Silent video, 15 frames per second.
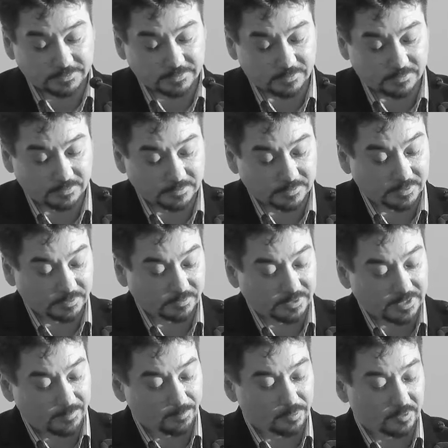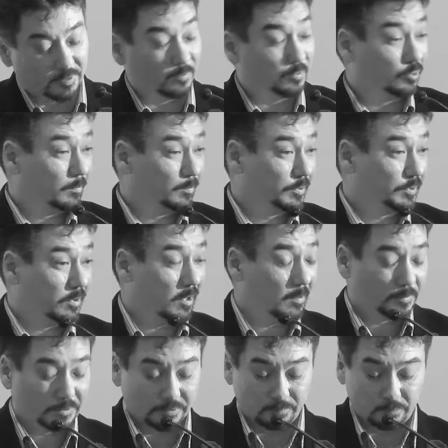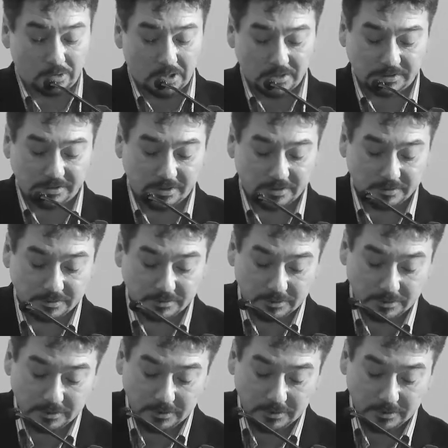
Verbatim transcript: starts and to temper abrupt stops to projects.